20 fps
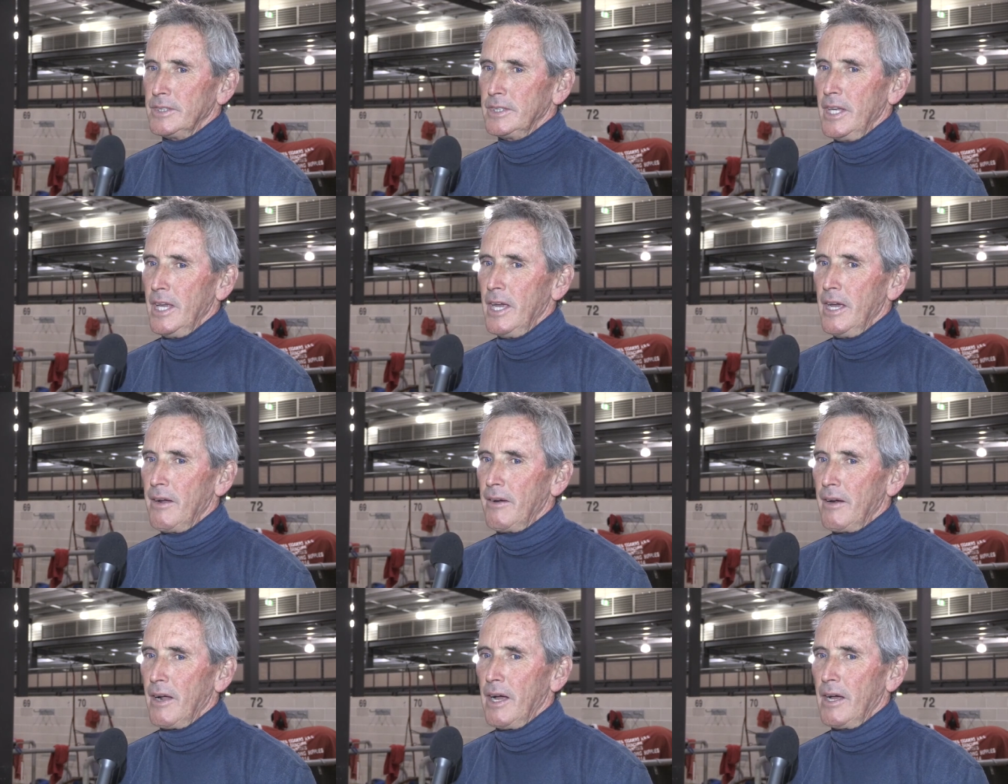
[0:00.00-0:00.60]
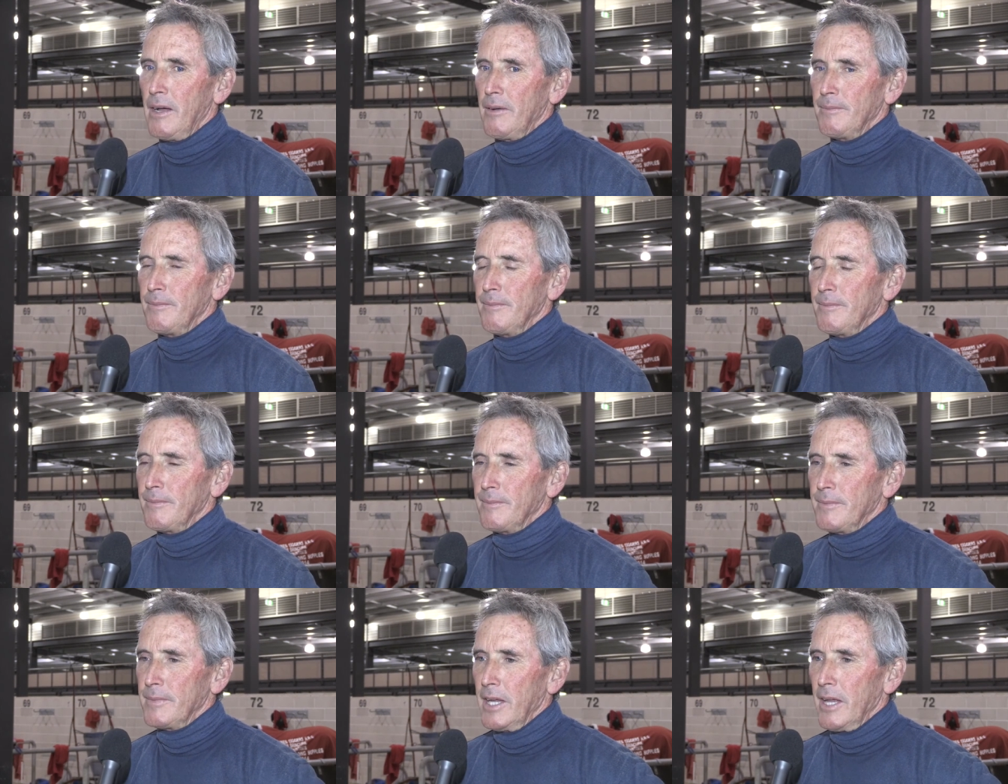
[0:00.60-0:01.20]
Yeah,
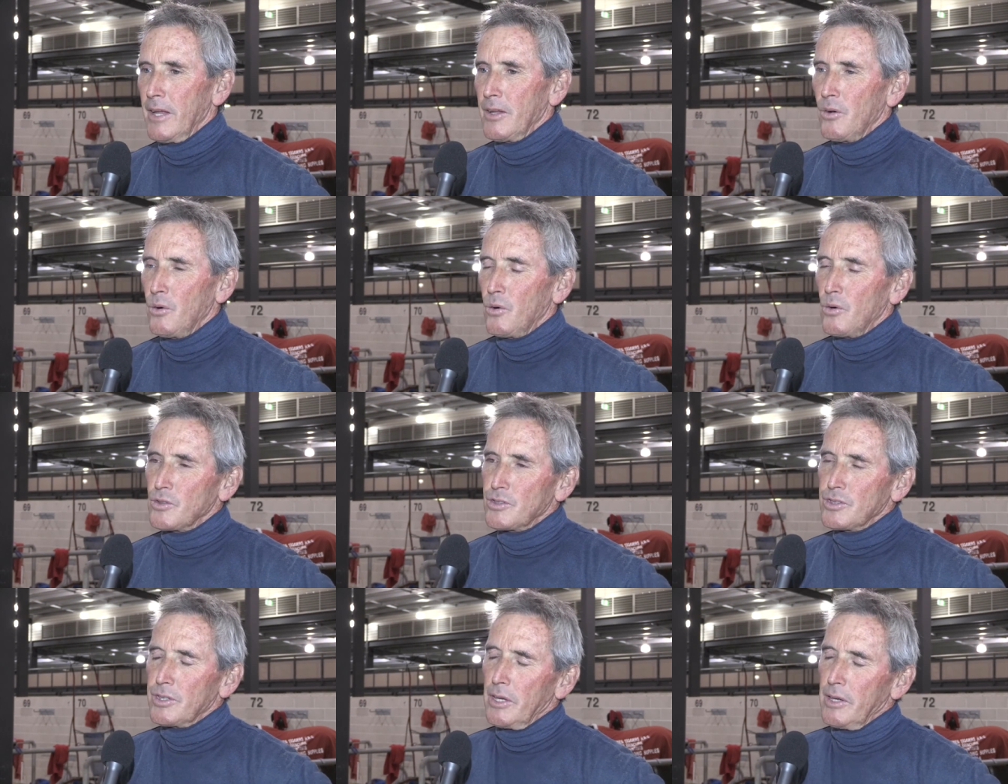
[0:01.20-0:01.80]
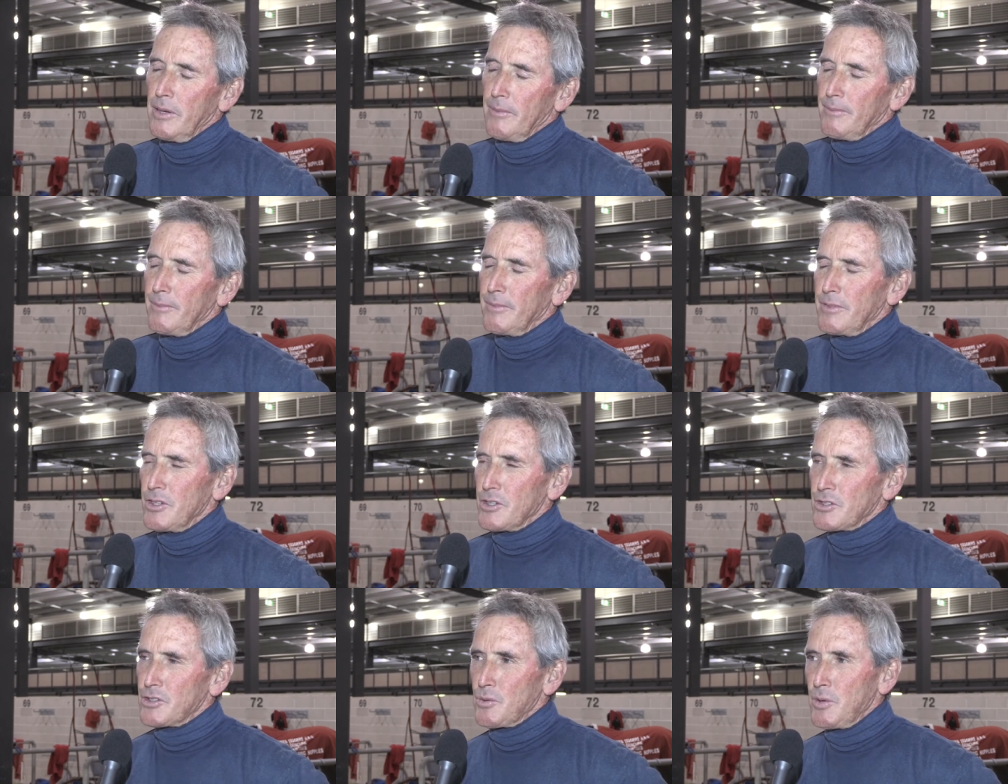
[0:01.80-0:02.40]
the other horse
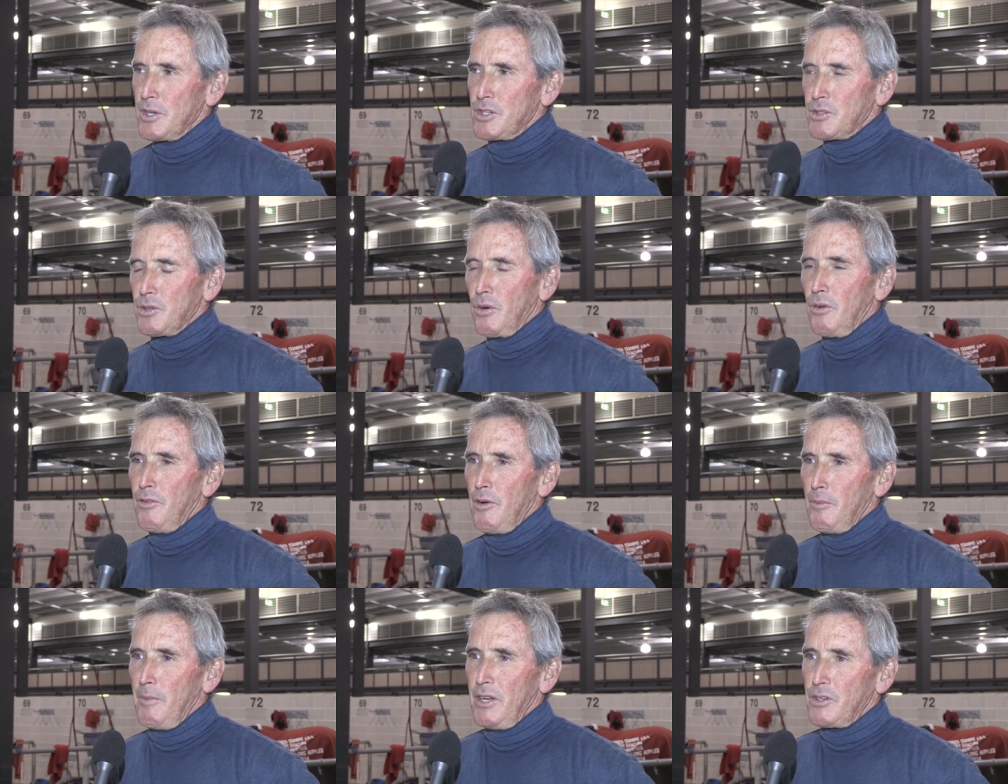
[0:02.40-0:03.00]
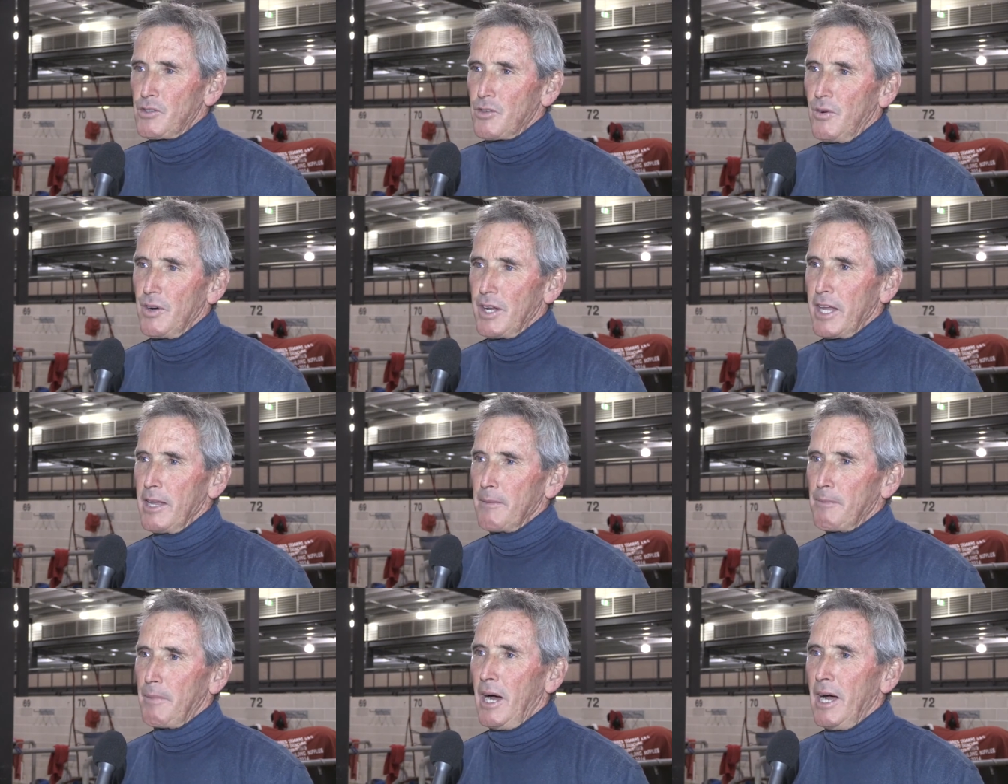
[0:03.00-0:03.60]
just switched off a bit trying to
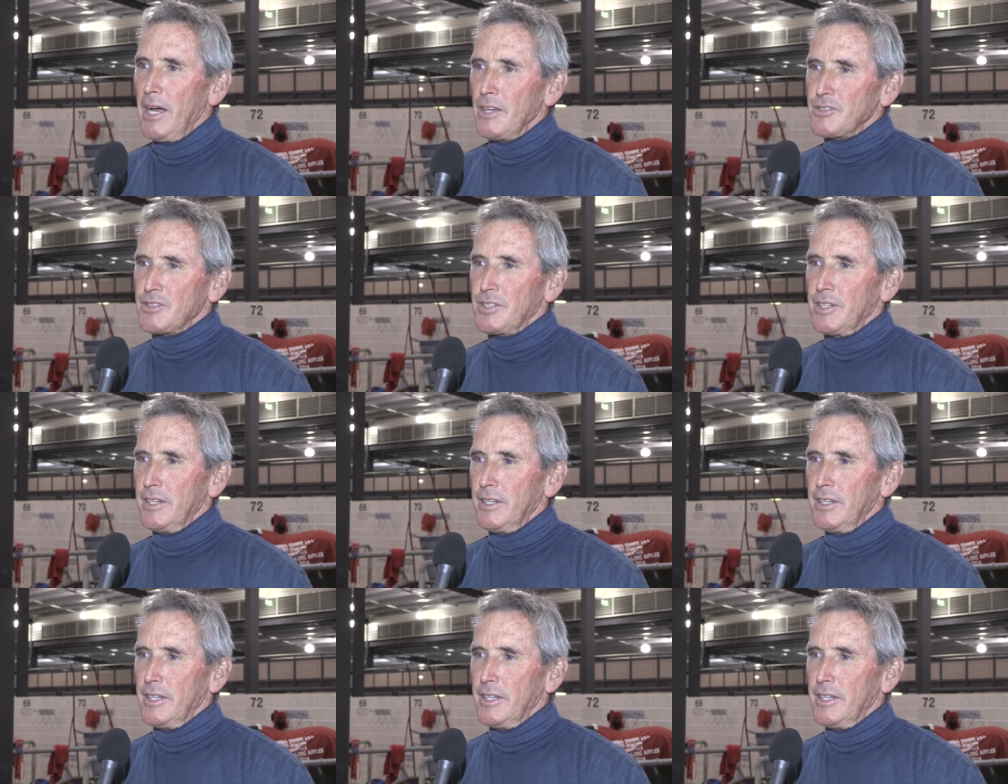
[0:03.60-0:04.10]
get past it,